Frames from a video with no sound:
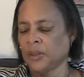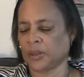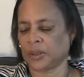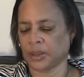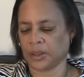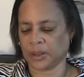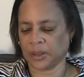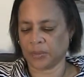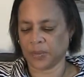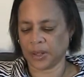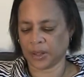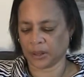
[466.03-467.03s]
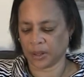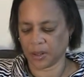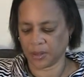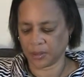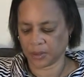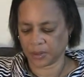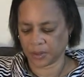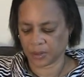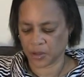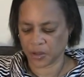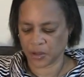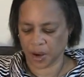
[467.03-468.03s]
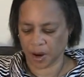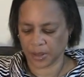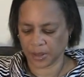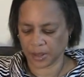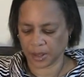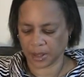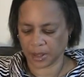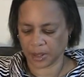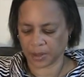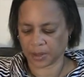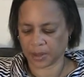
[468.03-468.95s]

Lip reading: This is a Bigelow starting kit,